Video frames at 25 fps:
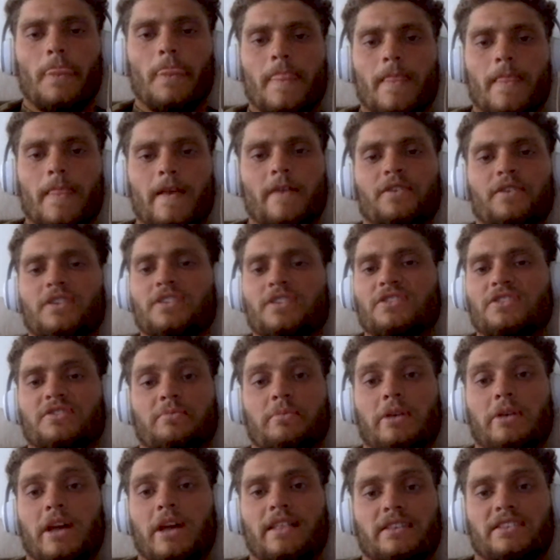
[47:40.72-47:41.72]
It feels
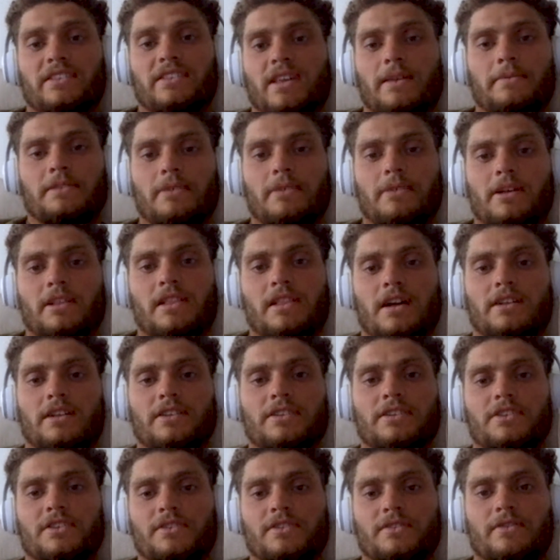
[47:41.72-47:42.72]
about the same as my large
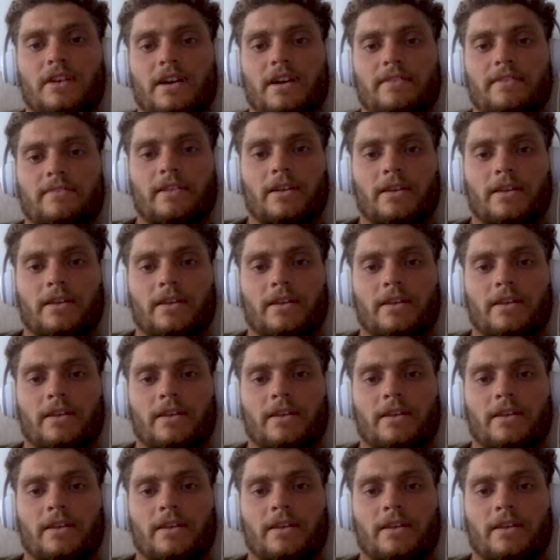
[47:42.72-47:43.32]
Strive.